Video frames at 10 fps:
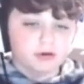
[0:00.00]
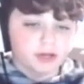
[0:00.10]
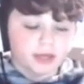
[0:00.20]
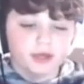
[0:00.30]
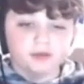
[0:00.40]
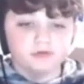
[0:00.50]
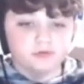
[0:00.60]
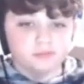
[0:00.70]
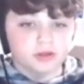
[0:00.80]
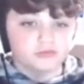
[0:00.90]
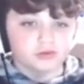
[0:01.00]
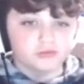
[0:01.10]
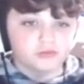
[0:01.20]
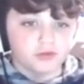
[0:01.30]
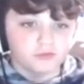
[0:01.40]
we're gonna get into my
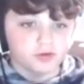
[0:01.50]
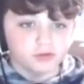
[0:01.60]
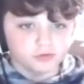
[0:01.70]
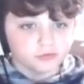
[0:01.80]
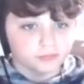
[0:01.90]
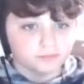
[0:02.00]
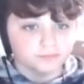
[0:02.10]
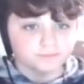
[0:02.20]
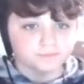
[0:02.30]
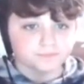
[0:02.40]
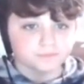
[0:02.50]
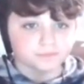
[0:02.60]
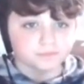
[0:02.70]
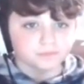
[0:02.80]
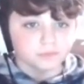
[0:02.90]
sensitivities.
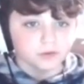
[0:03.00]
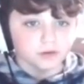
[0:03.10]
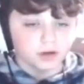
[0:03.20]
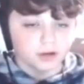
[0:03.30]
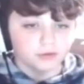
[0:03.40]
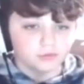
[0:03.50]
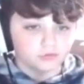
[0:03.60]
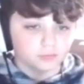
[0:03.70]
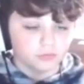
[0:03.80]
I use